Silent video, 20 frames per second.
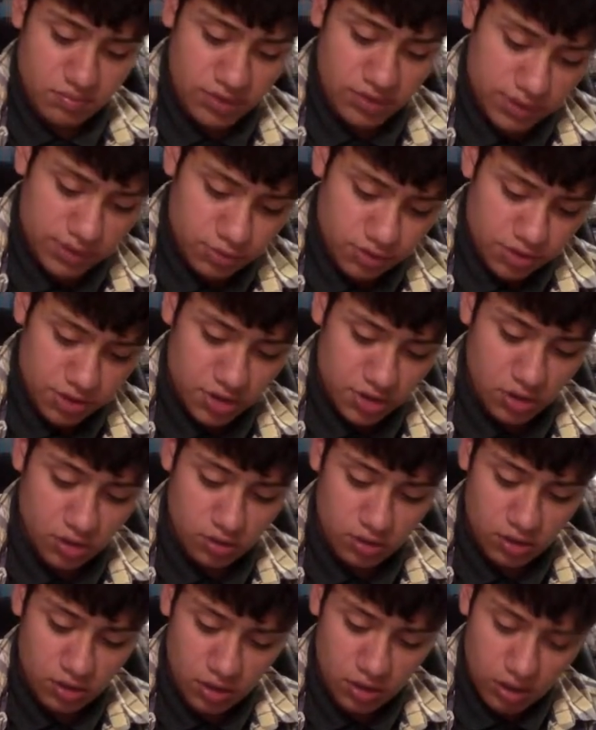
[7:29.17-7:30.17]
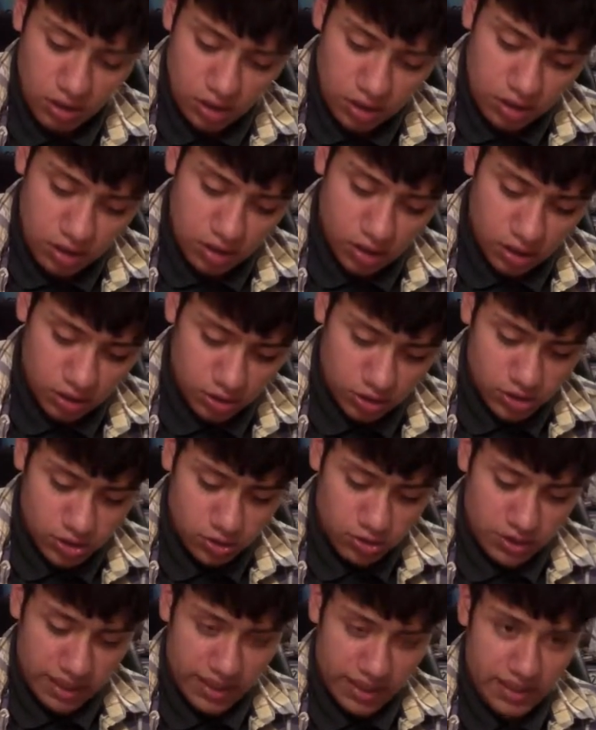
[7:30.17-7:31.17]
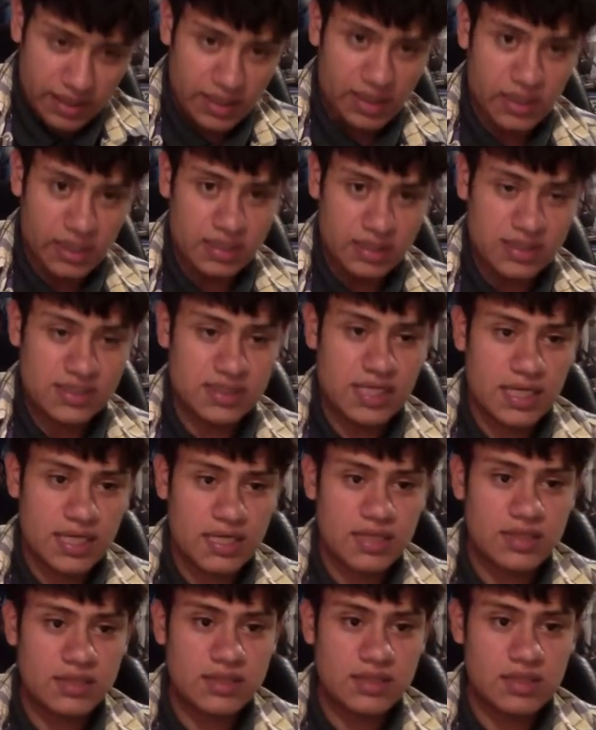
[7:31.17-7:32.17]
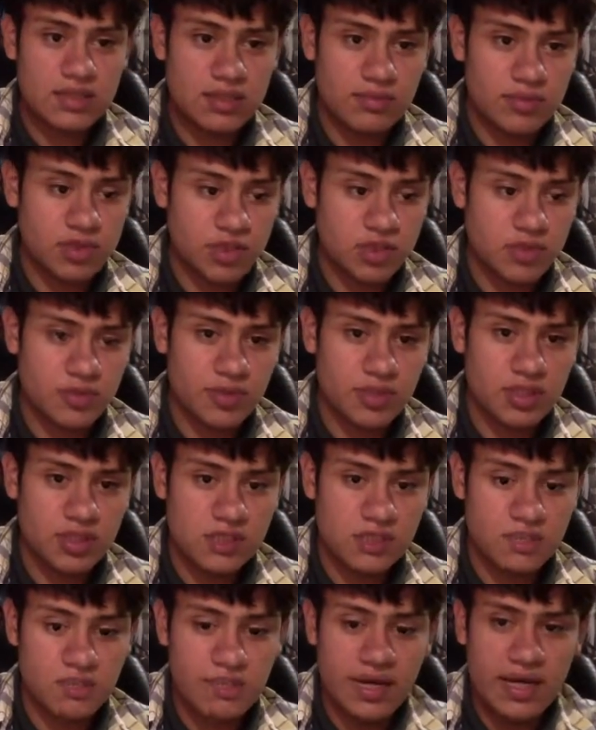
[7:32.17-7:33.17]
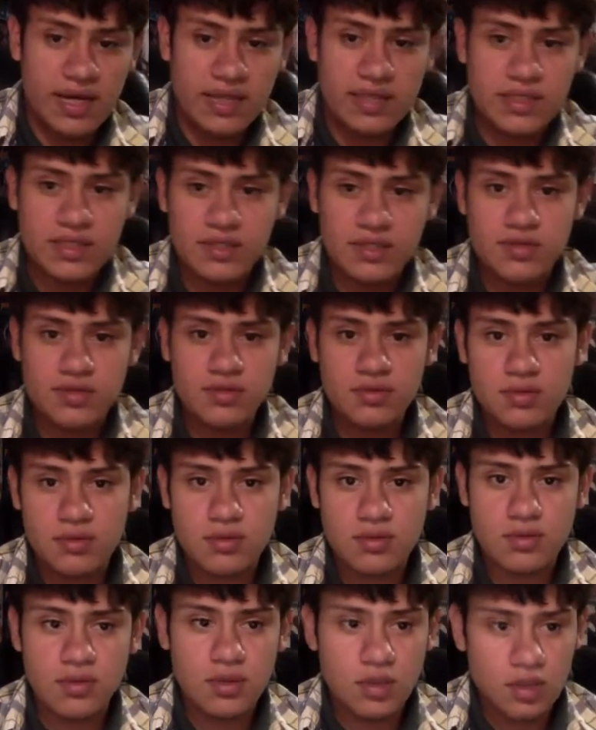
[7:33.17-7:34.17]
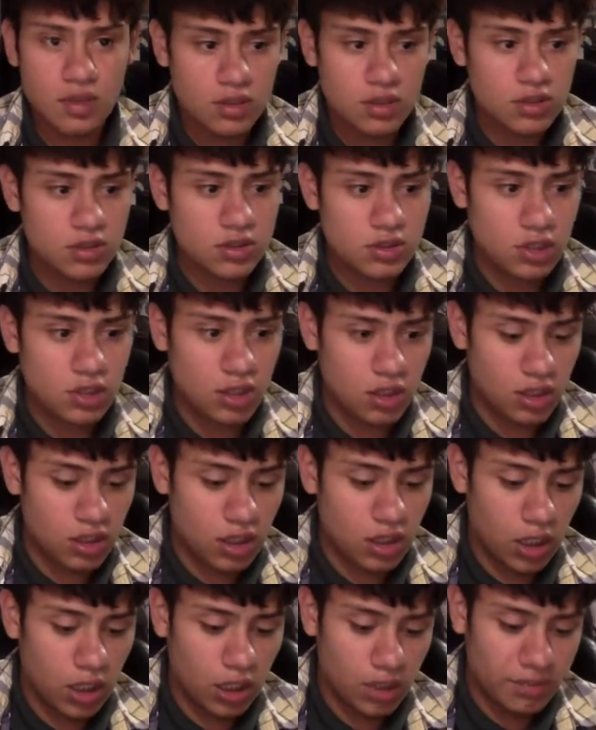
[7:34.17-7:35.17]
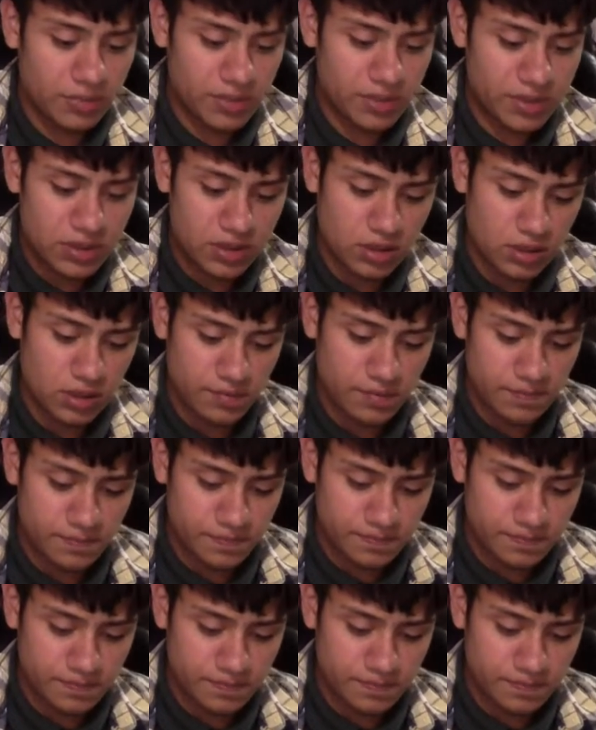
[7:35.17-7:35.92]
That's what it's called. I'll show you that in a second. Let me just put this back here. Let's see.